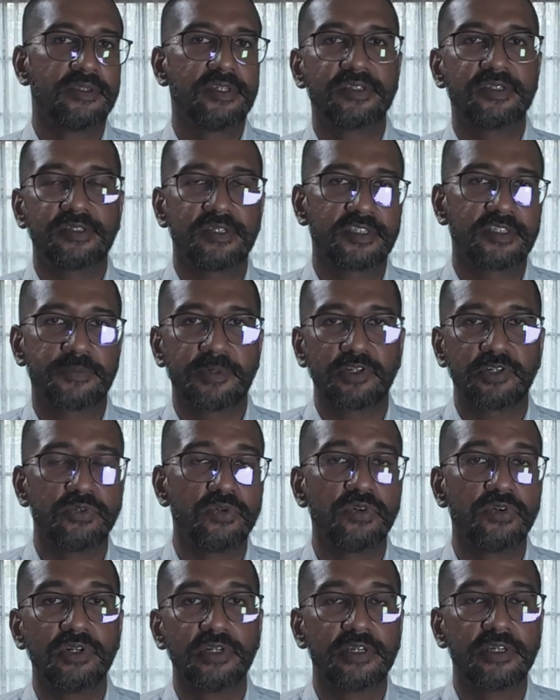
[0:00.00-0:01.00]
This sets about a
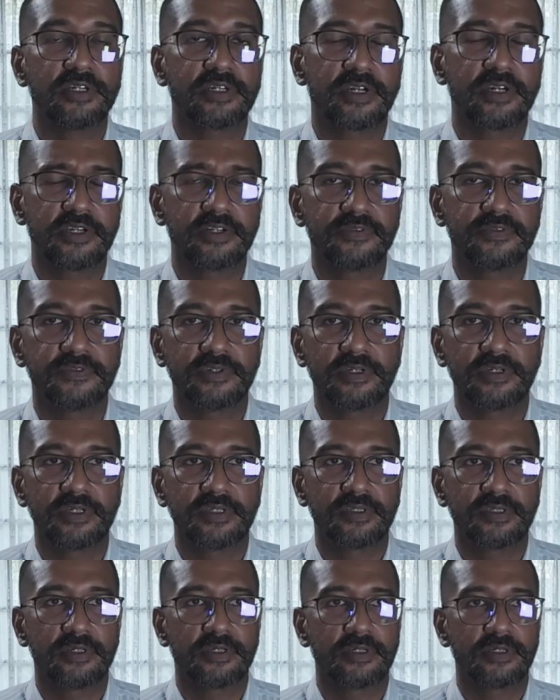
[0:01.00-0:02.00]
whole nother kind
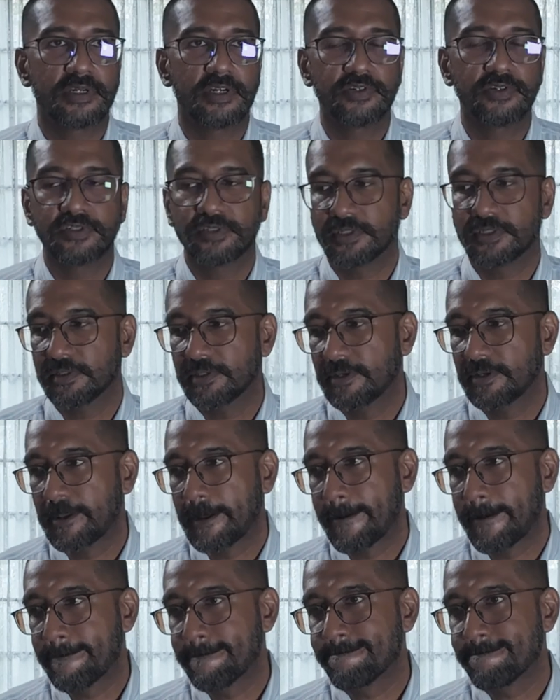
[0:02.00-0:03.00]
of, how do you say,
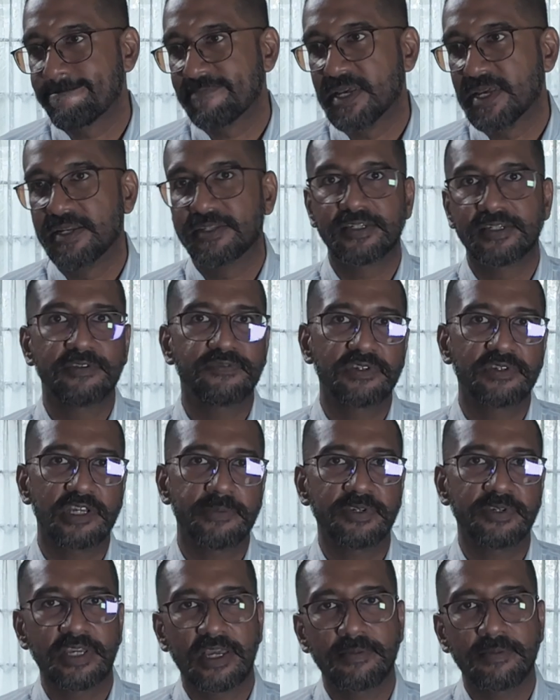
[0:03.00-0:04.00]
it's a different
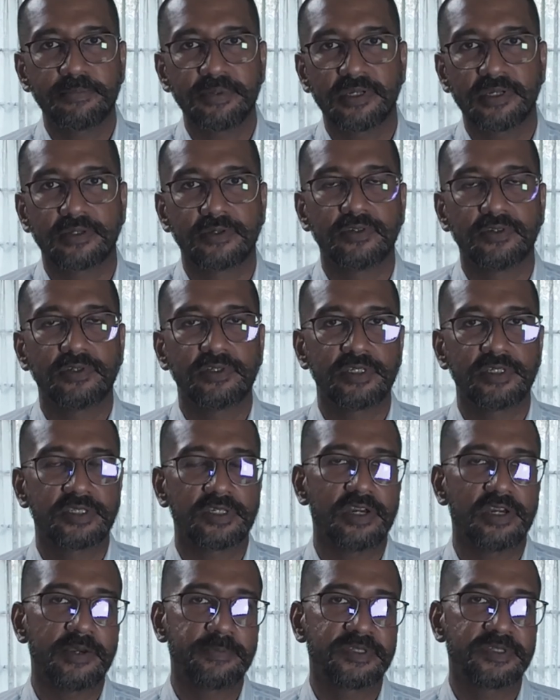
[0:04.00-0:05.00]
type of campaign, you know, it's
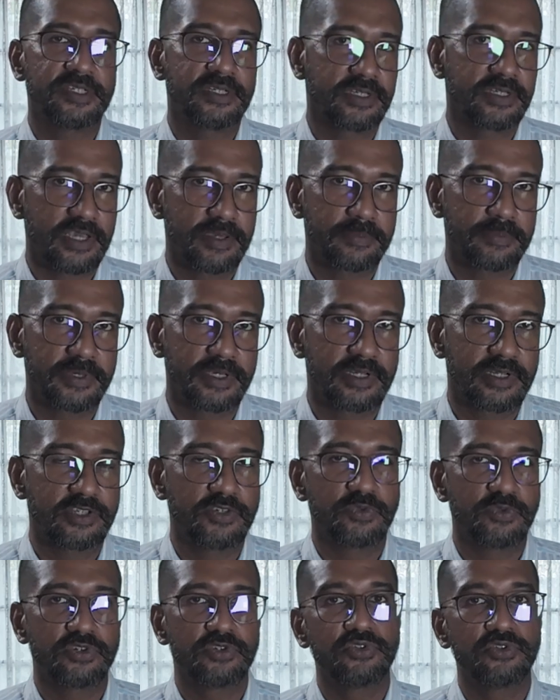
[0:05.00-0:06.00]
an upsell campaign, and
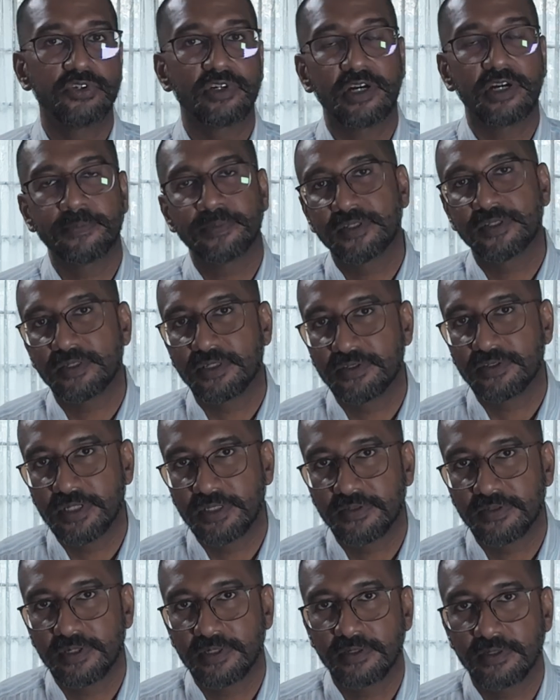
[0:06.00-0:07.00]
you want to know your upsell
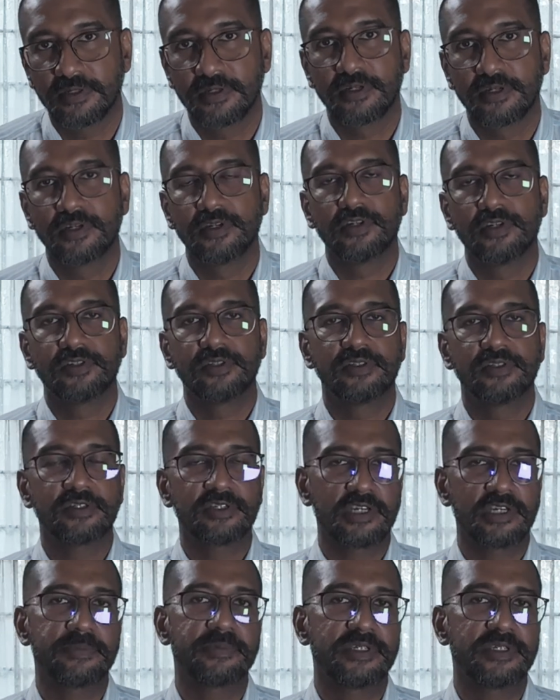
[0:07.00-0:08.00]
rates, right? This is a
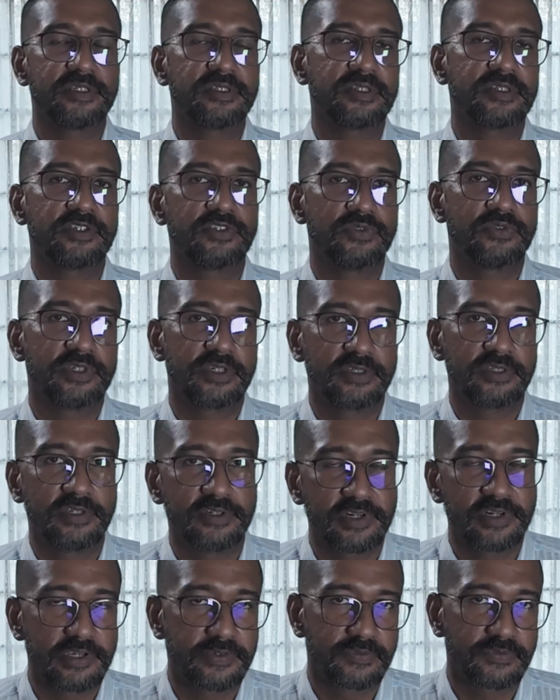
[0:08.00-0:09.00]
type of insight you can
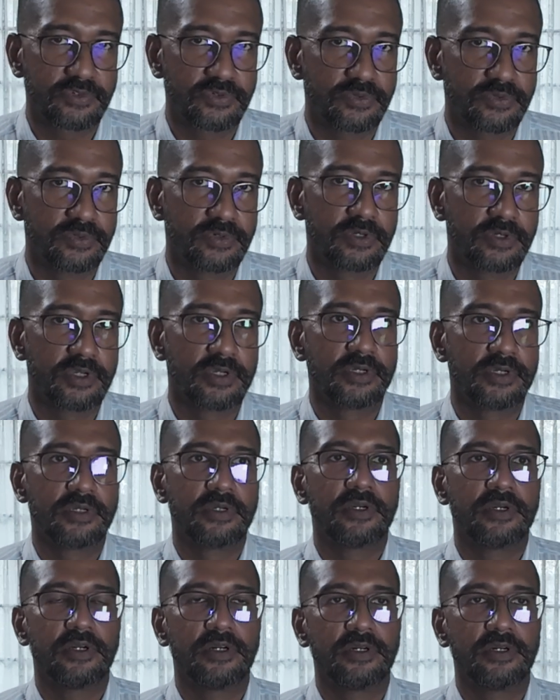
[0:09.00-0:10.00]
derive to
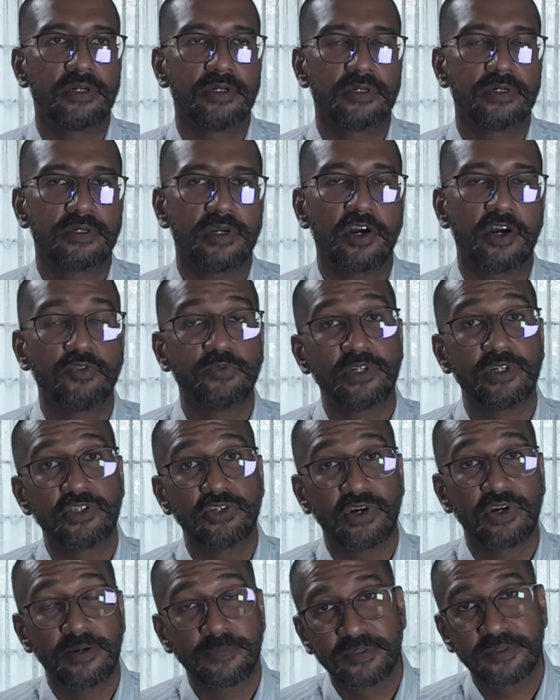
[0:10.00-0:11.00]
how well
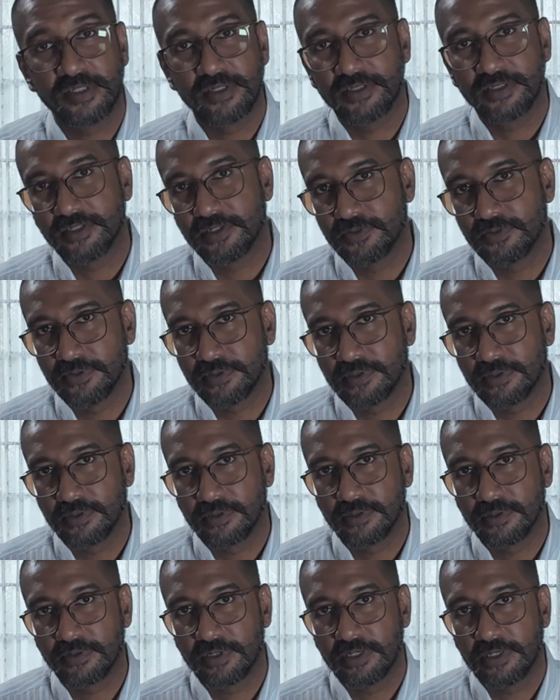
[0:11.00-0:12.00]
your upsells are doing,
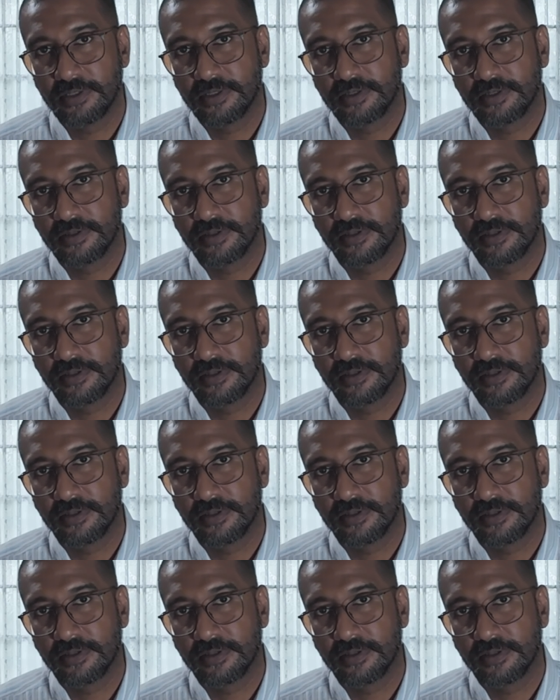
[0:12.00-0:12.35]
right?